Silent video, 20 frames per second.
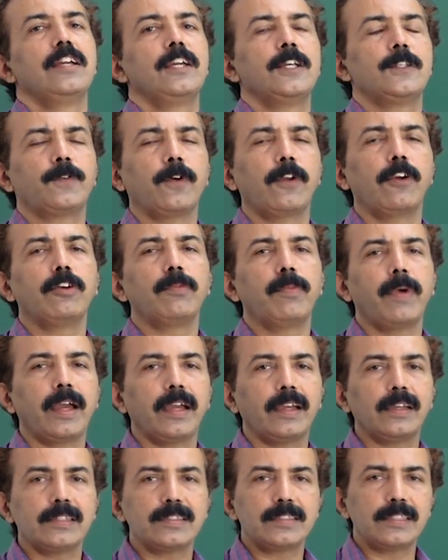is followed
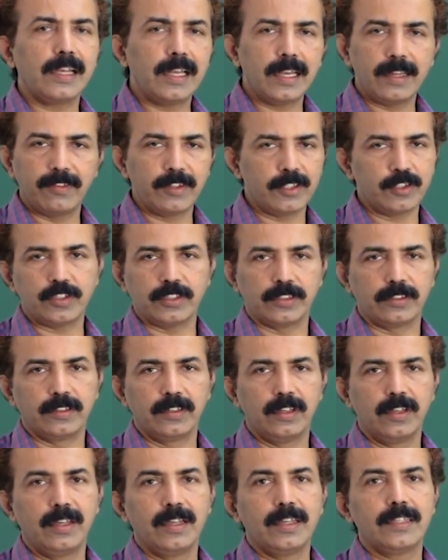by cell
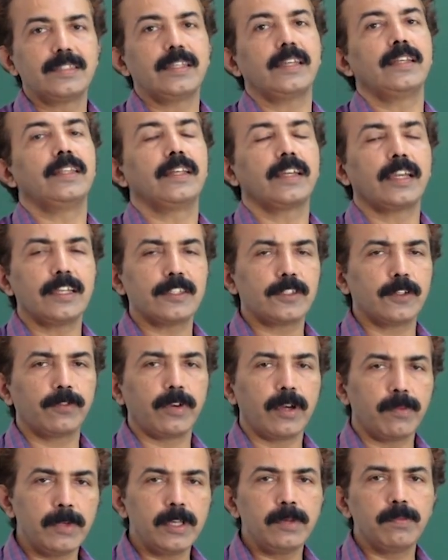division. Say in the case of
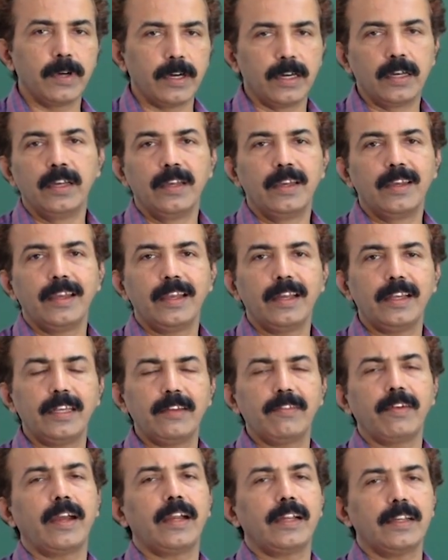amoeba, it
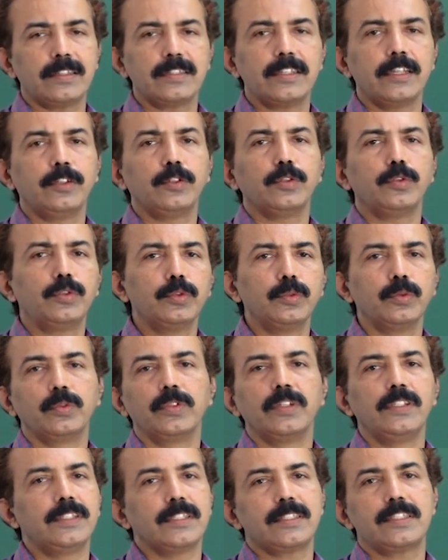divides into
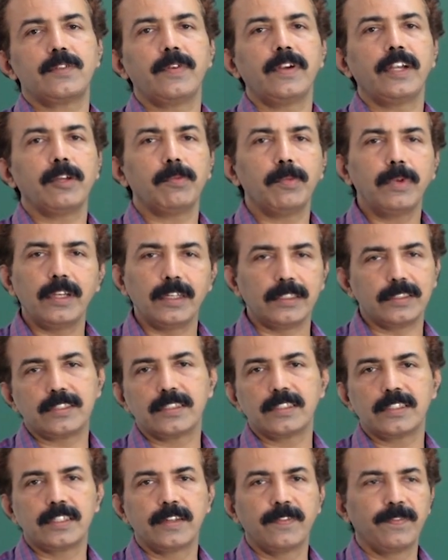two in just 20
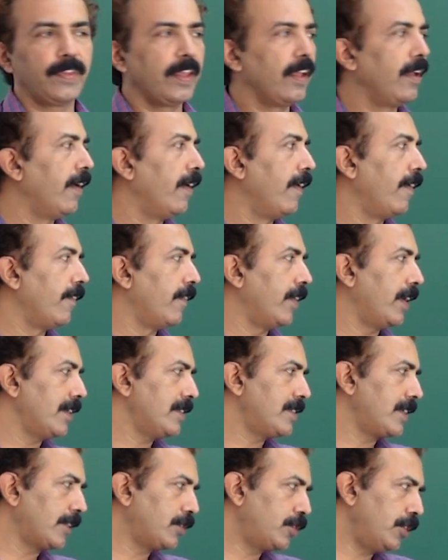minutes.
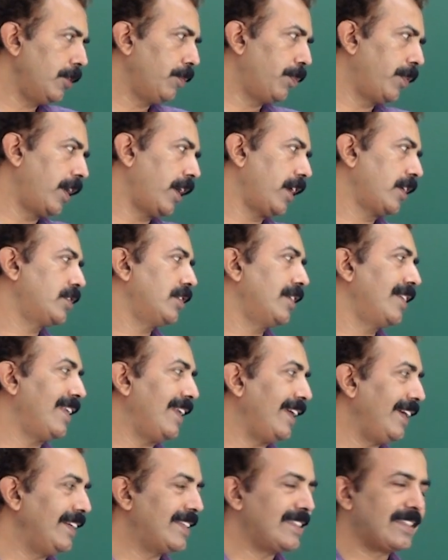Whereas sexual reproduction
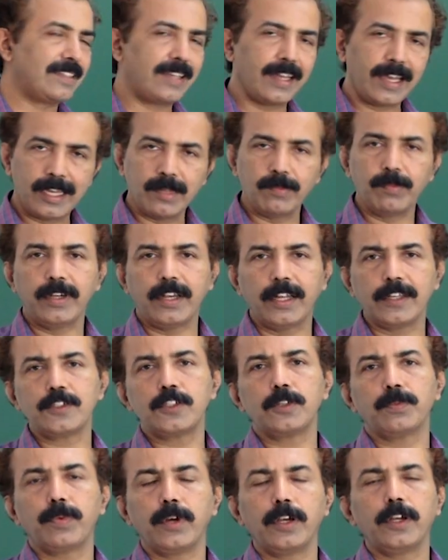needs time, it
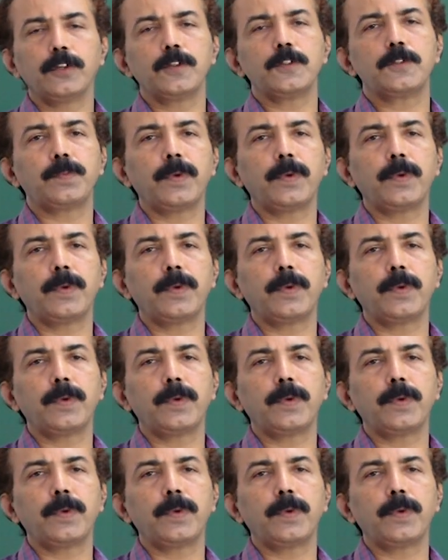has to produce